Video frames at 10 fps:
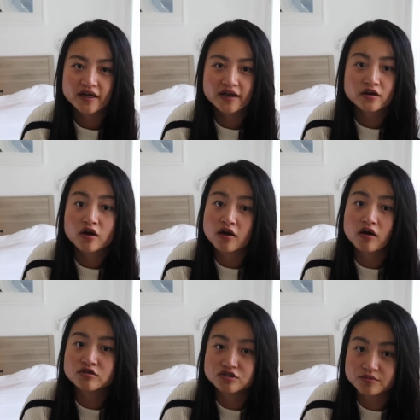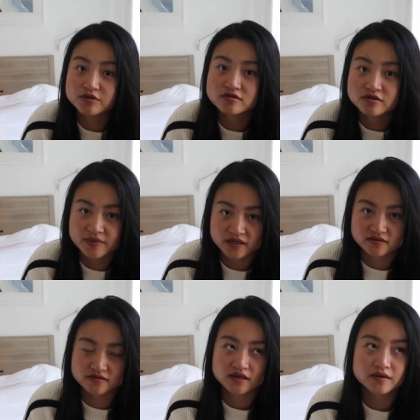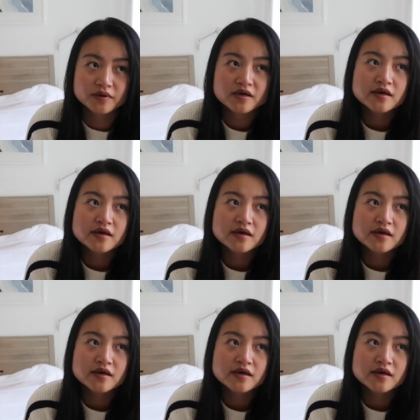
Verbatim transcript: and not all jumpers are made the same.